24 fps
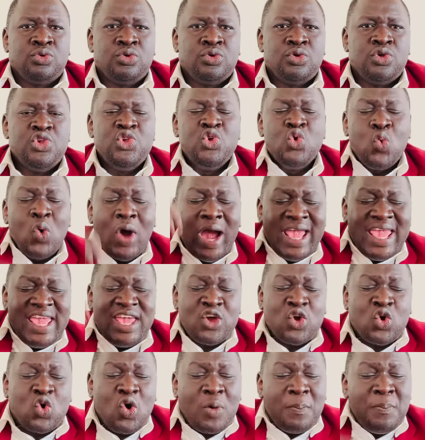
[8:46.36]
You are
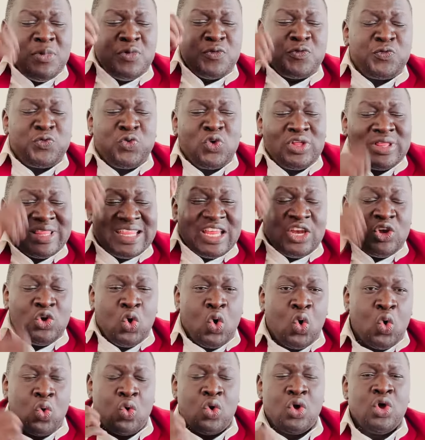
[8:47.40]
equal before the
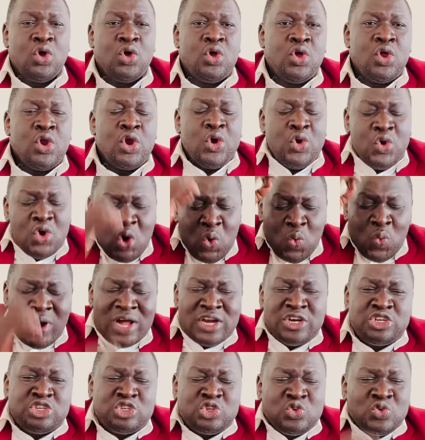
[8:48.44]
law. No one
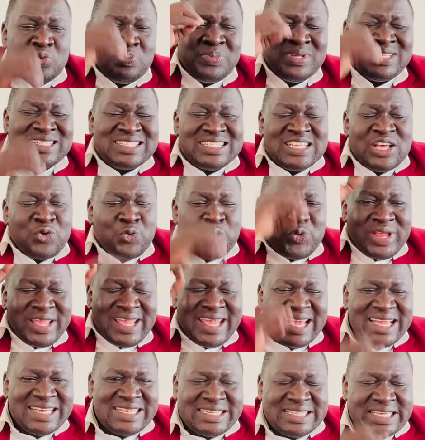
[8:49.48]
should be
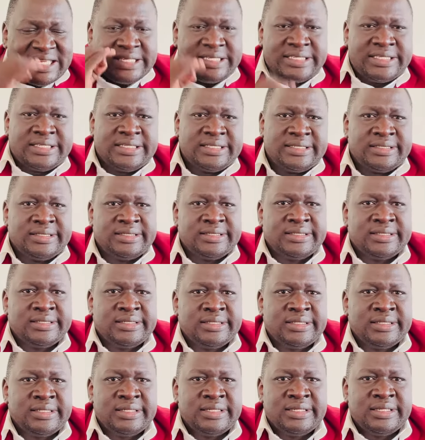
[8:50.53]
segregated.
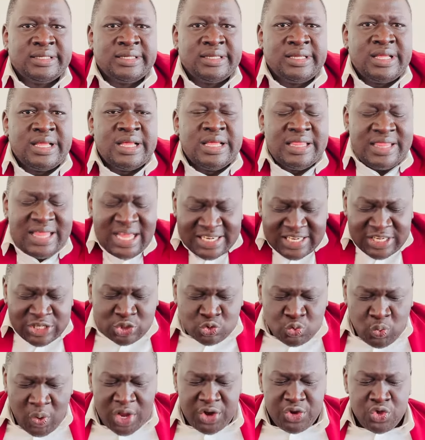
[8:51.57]
That is
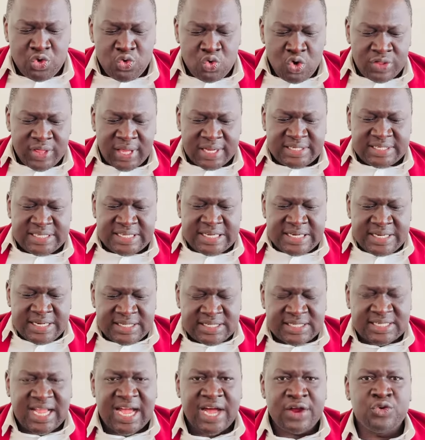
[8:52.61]
when you know that in
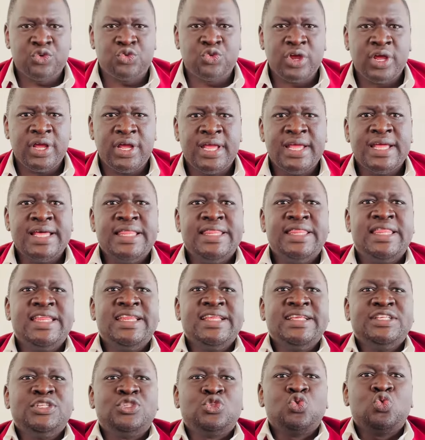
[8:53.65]
this country there
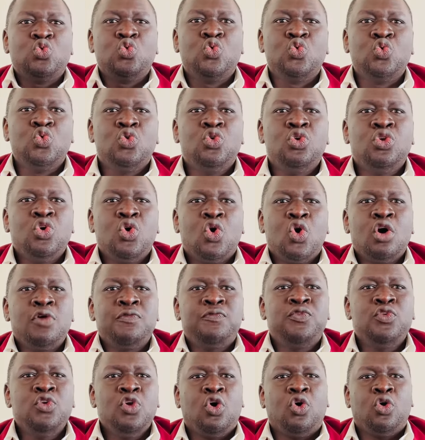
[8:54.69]
is rule of
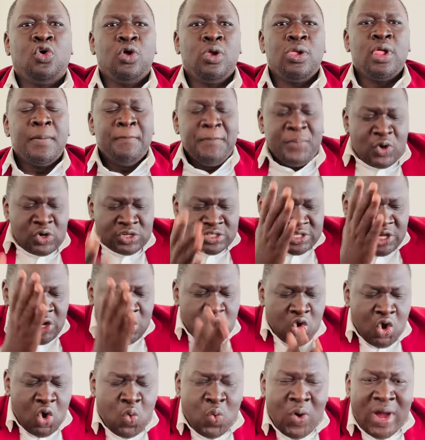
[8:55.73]
law, because
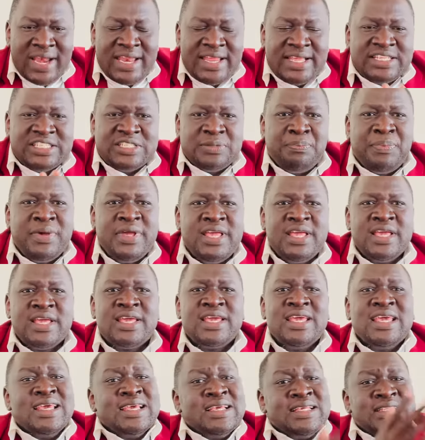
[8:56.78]
no one is
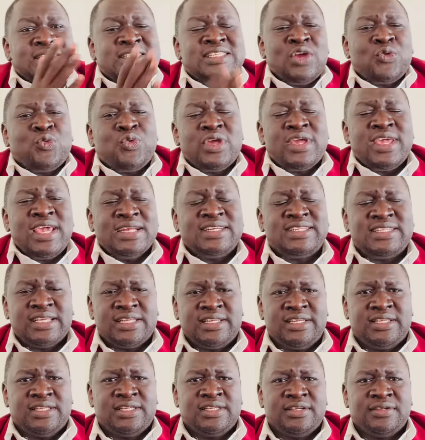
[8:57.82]
being
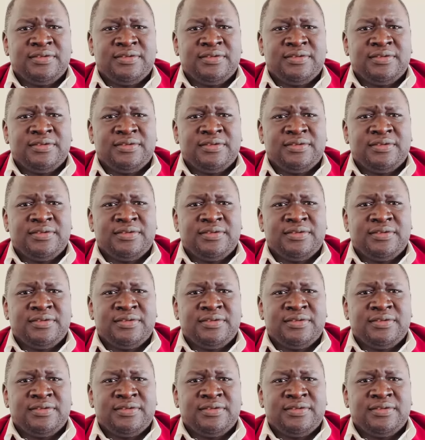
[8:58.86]
segregated.